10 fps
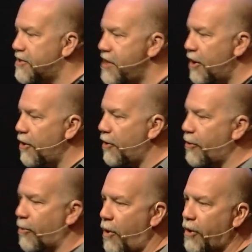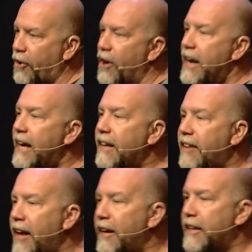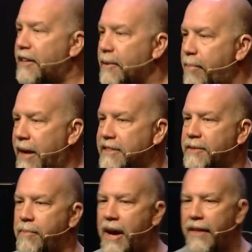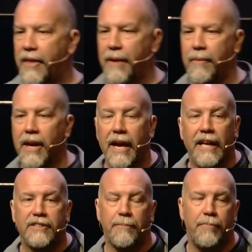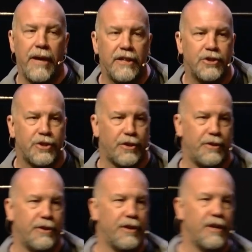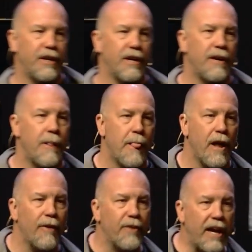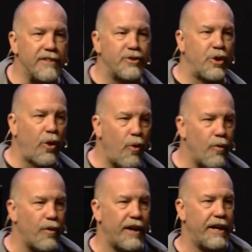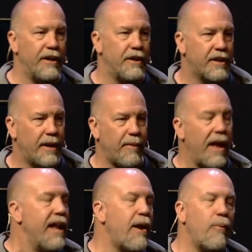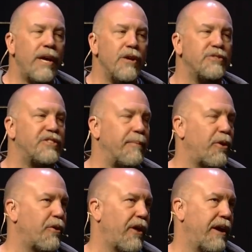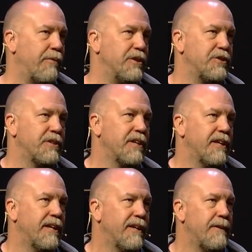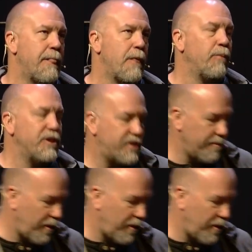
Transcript: there on the water intending to pass by them, it's a picture of God's glory coming. Now, we use similar language. We use similar